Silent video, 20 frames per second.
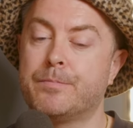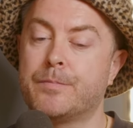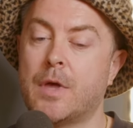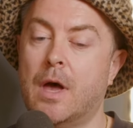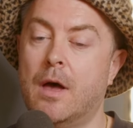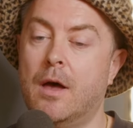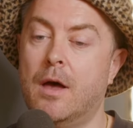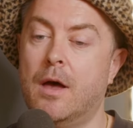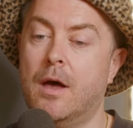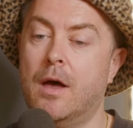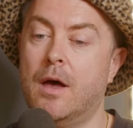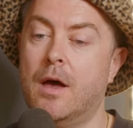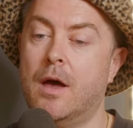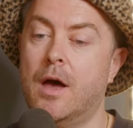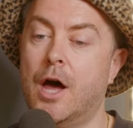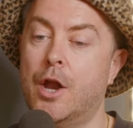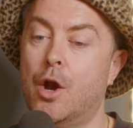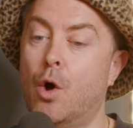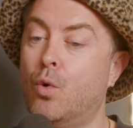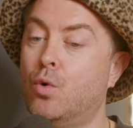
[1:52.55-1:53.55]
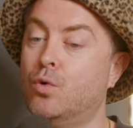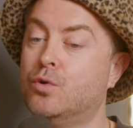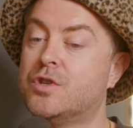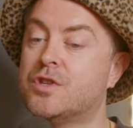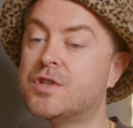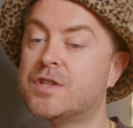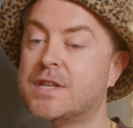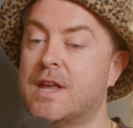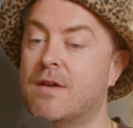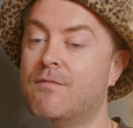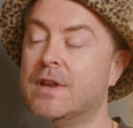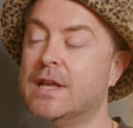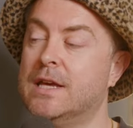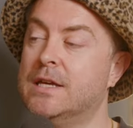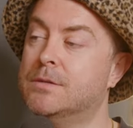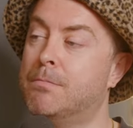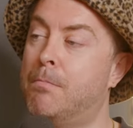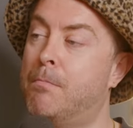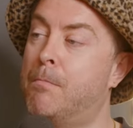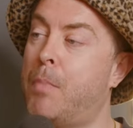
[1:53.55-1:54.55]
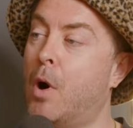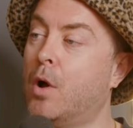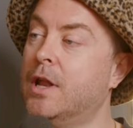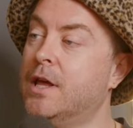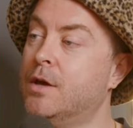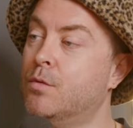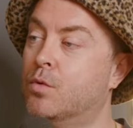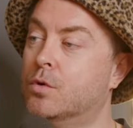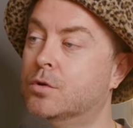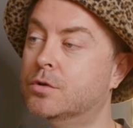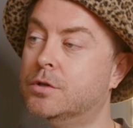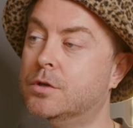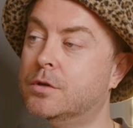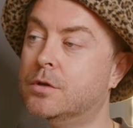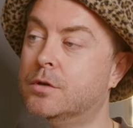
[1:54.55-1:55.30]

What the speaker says: an old 70s Bollywood